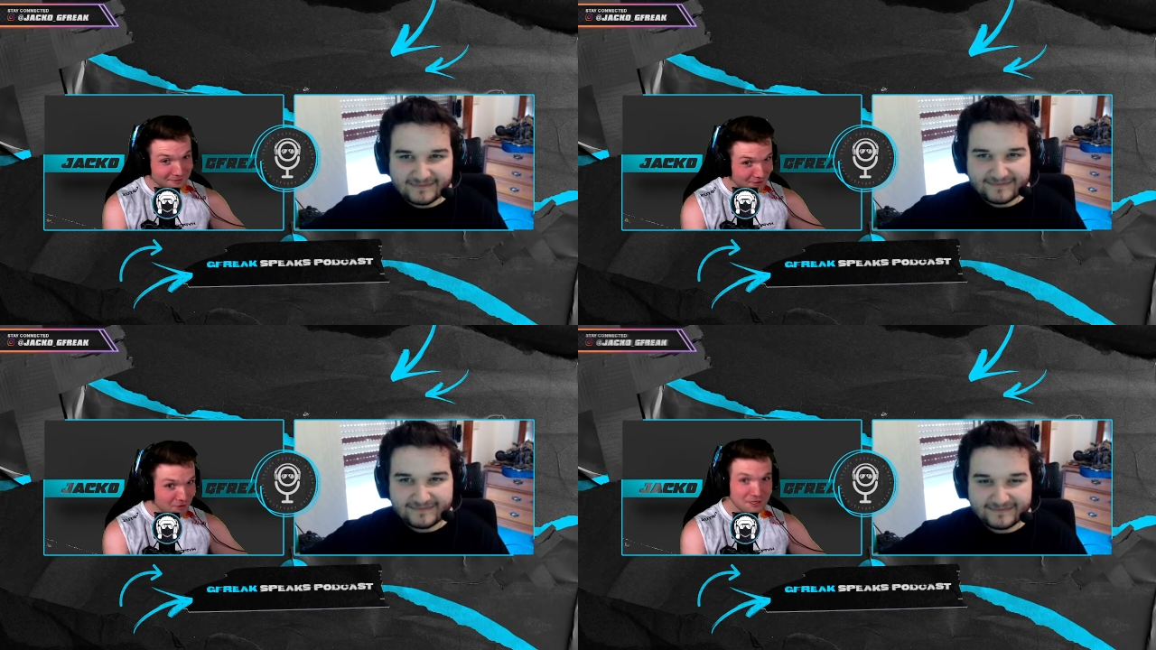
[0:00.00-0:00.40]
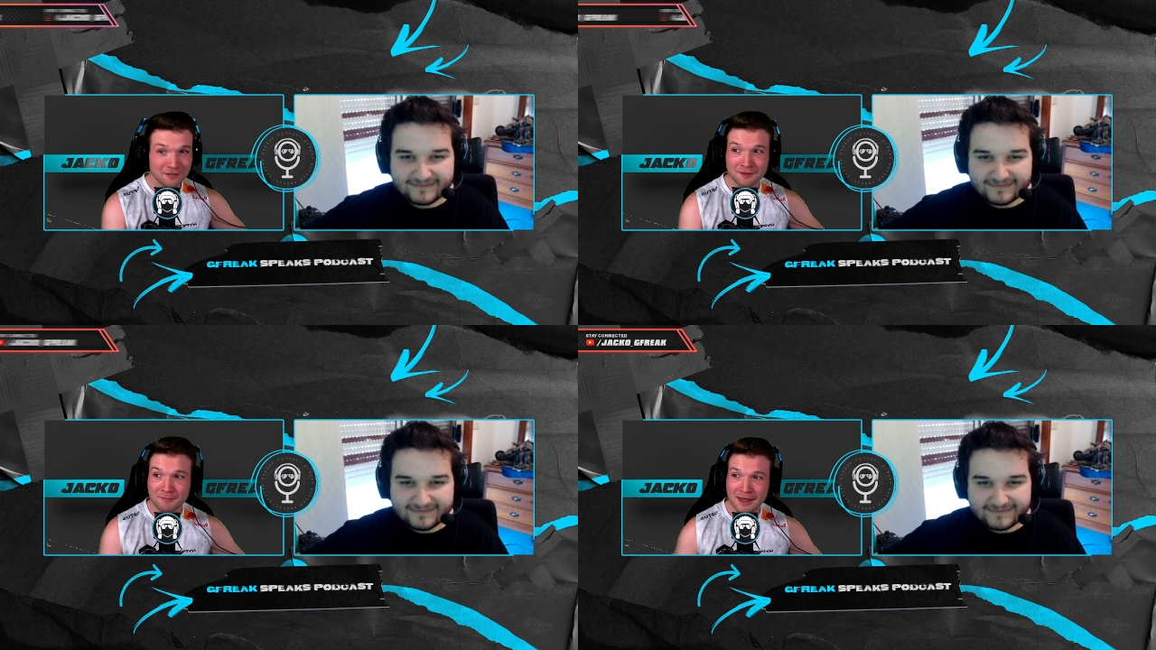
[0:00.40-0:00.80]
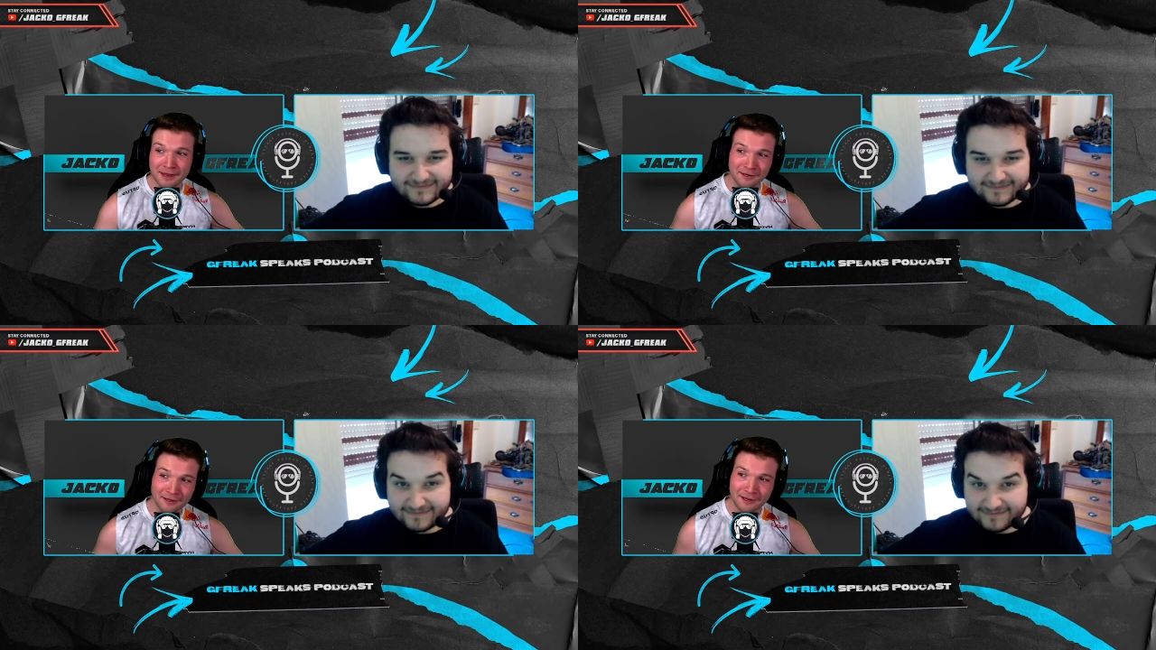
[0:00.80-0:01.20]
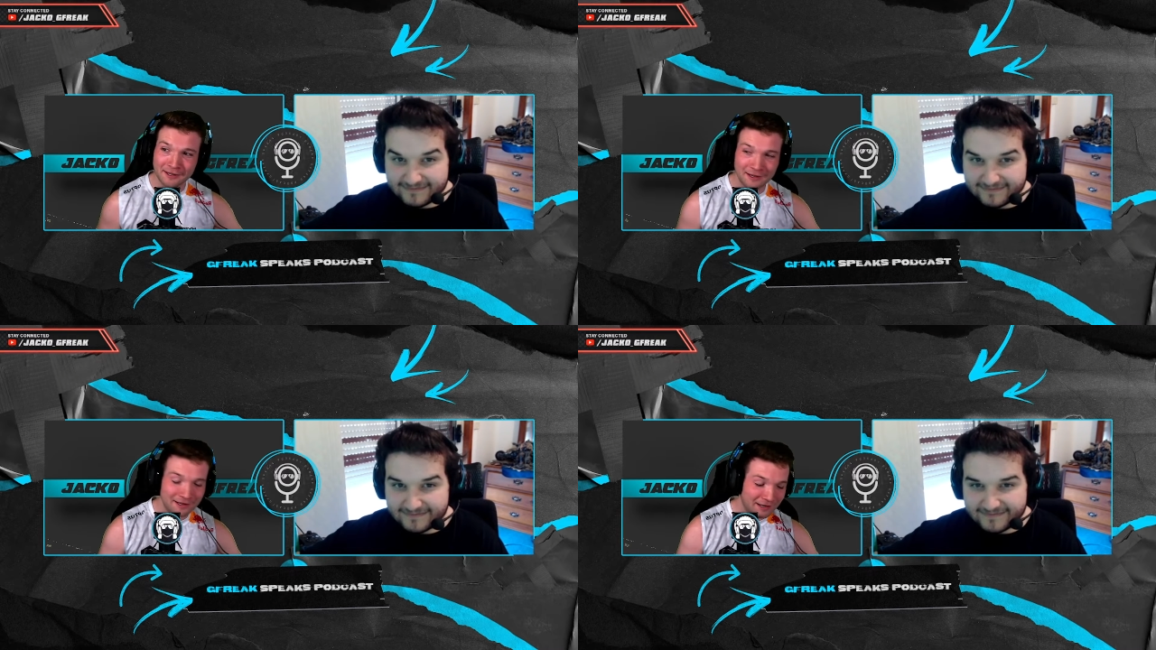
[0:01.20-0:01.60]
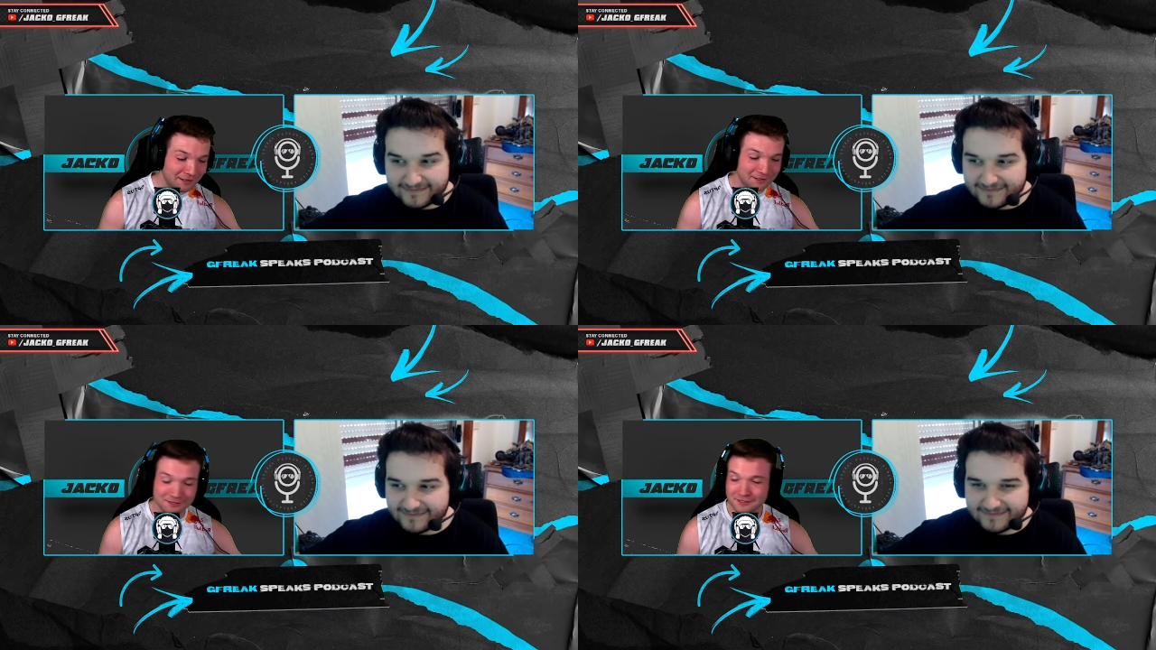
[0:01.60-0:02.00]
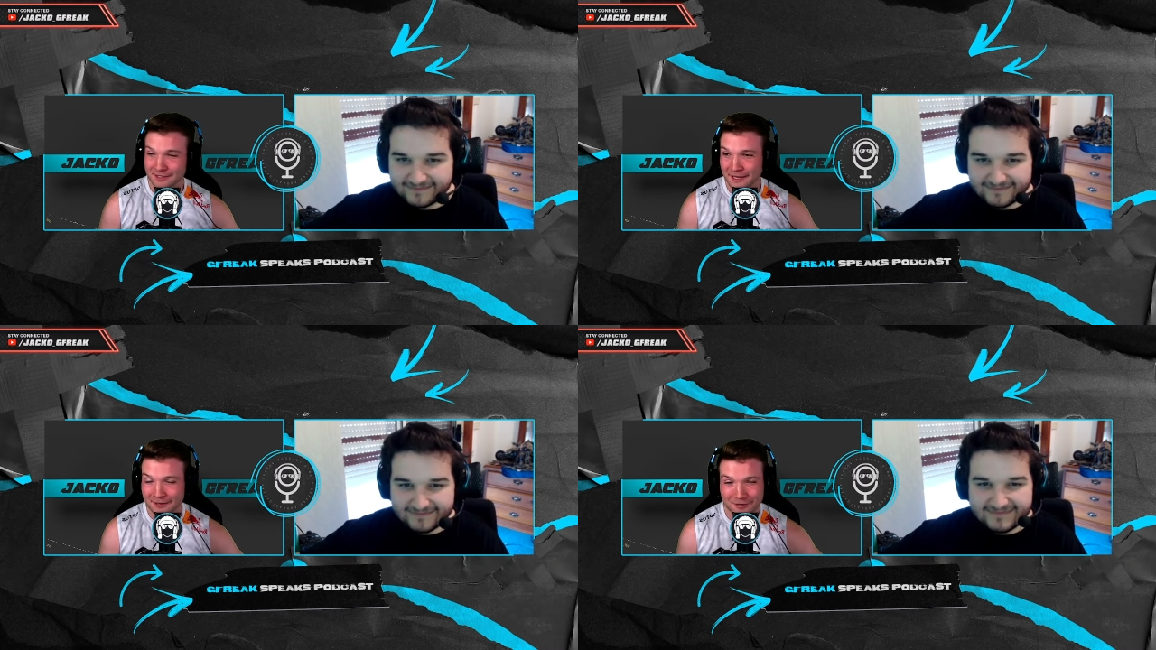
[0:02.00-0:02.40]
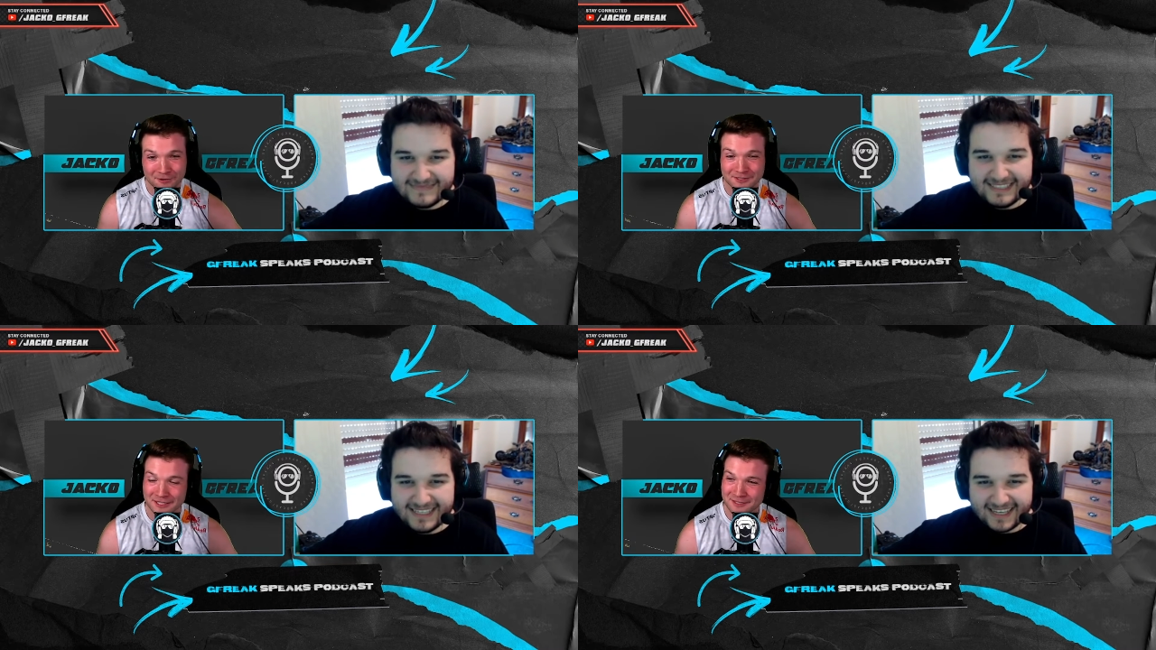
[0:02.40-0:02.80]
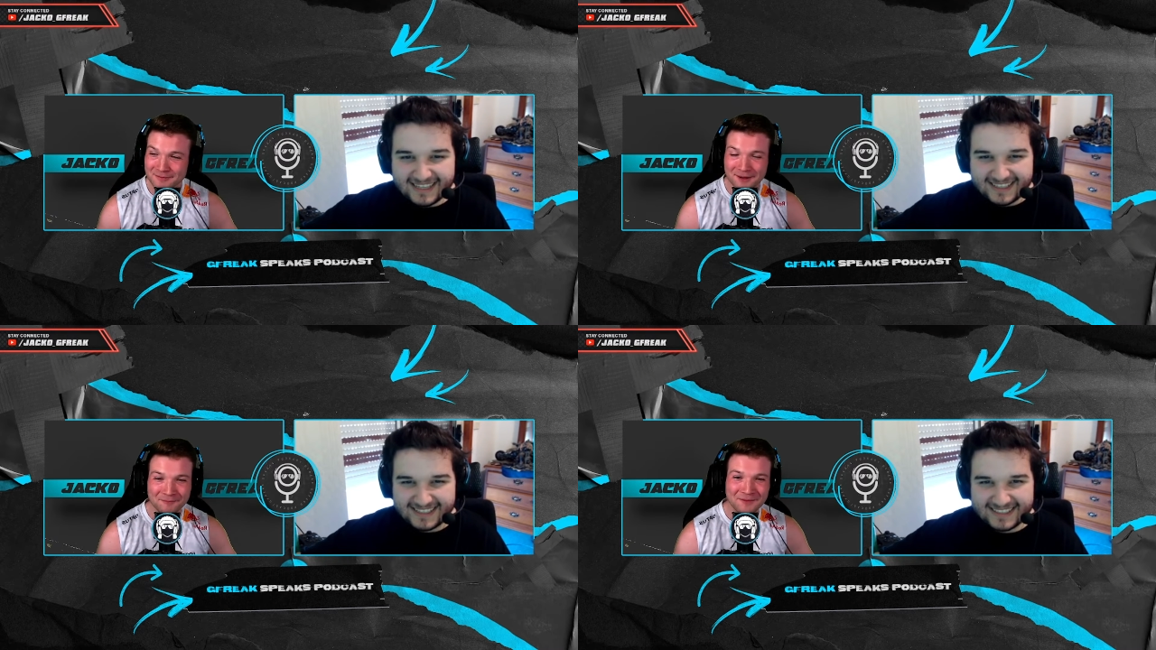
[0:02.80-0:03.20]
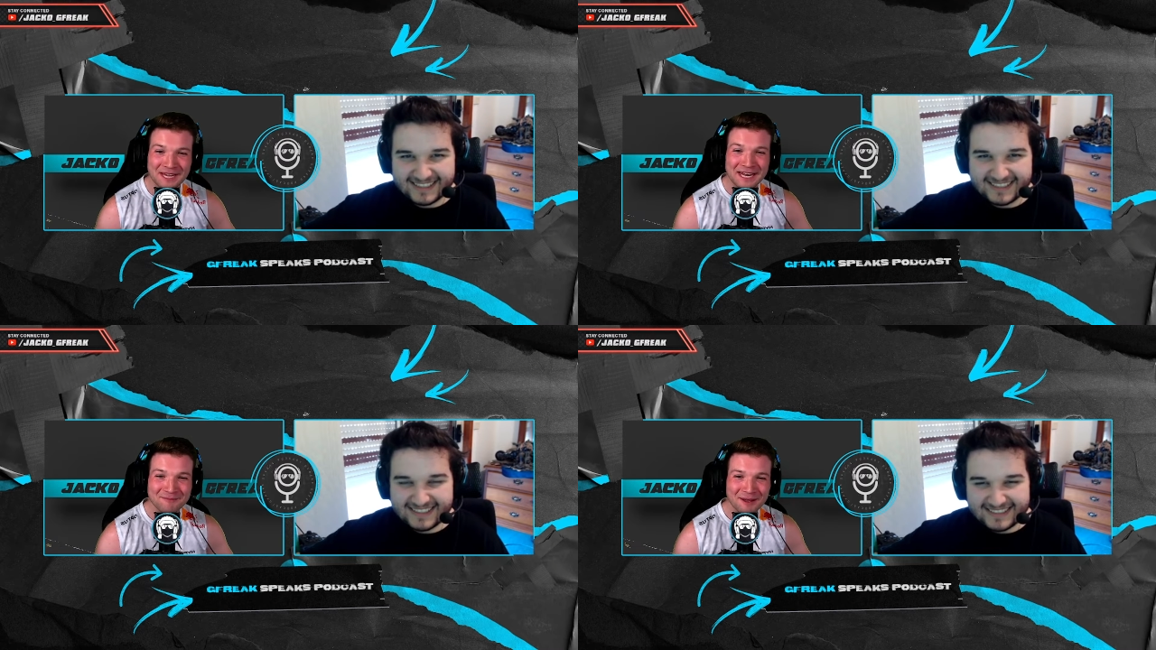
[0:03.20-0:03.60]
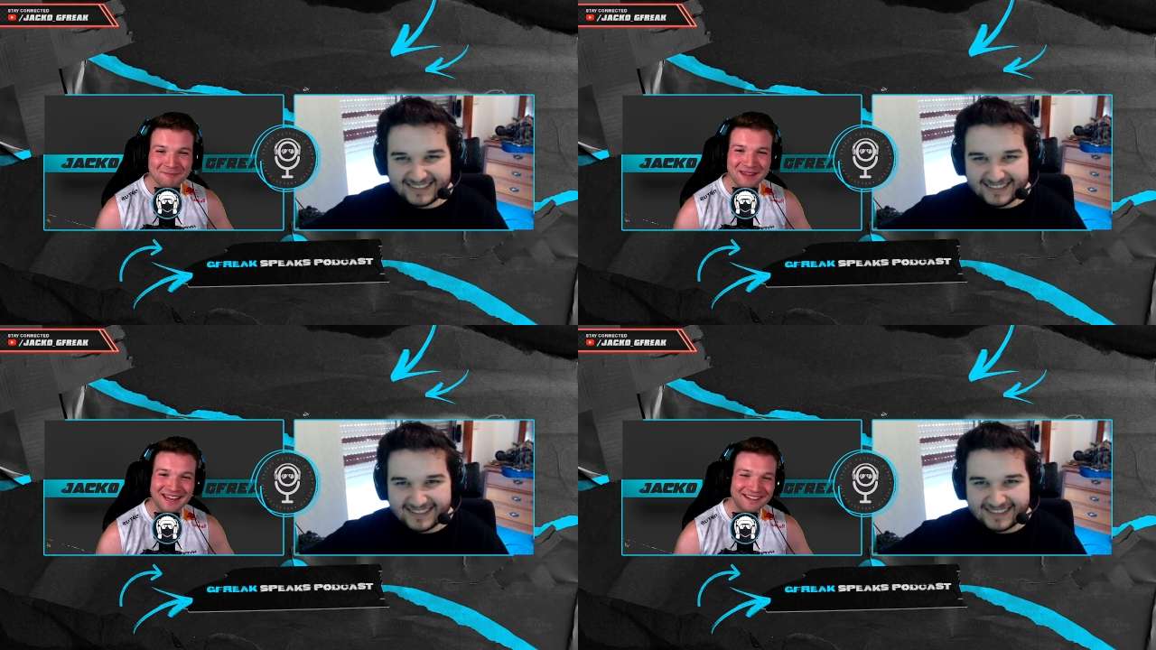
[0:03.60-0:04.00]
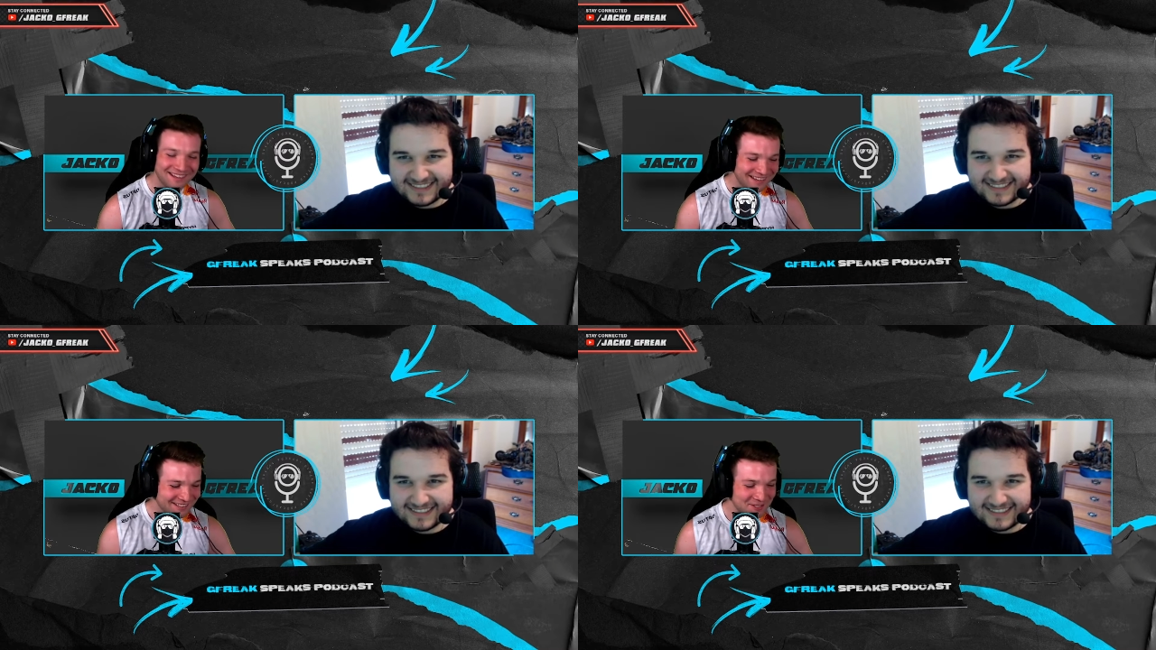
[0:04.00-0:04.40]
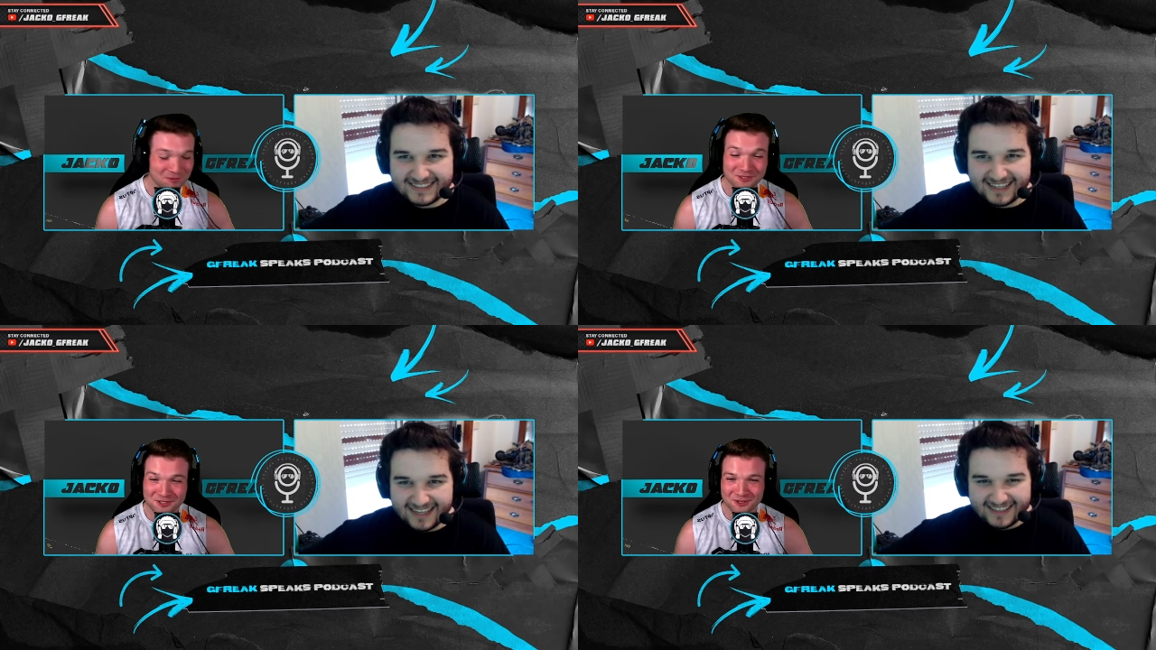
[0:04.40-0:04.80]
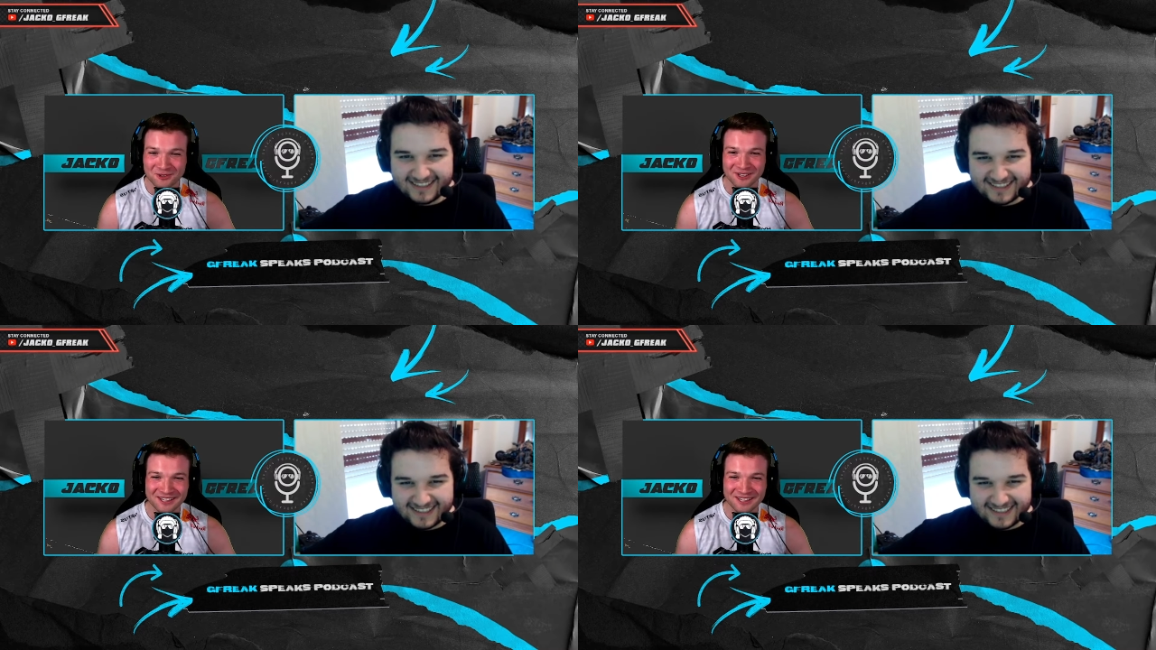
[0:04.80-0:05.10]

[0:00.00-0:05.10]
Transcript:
Speaker 1: Contact the man, okay, Aleks, okay? Contact him up. Hit him up, man. Just wants to talk.